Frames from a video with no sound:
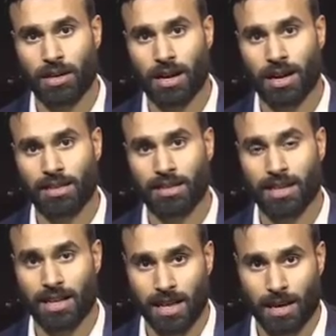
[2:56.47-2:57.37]

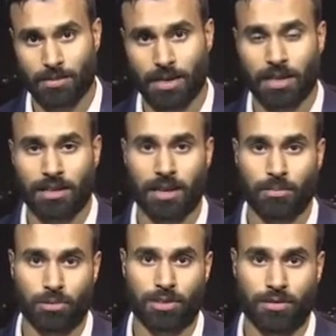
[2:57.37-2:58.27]
had claimed
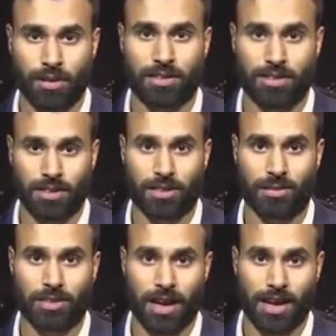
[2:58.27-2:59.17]
that Mohsen
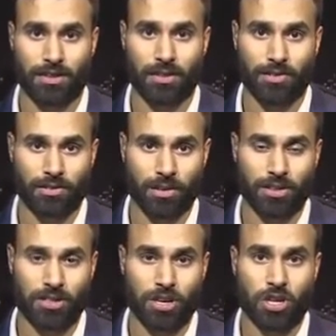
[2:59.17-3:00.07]
Fakhrizadeh was head of
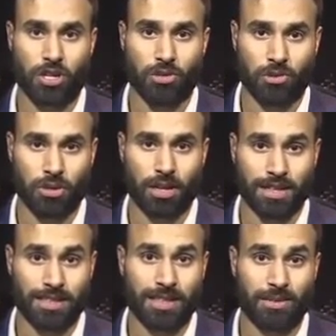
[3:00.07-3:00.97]
Iran's
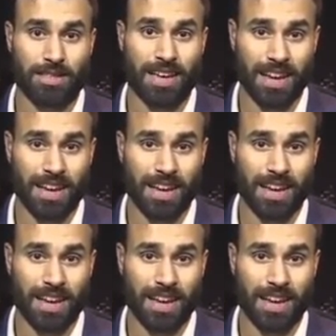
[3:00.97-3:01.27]
nuclear. He said he was the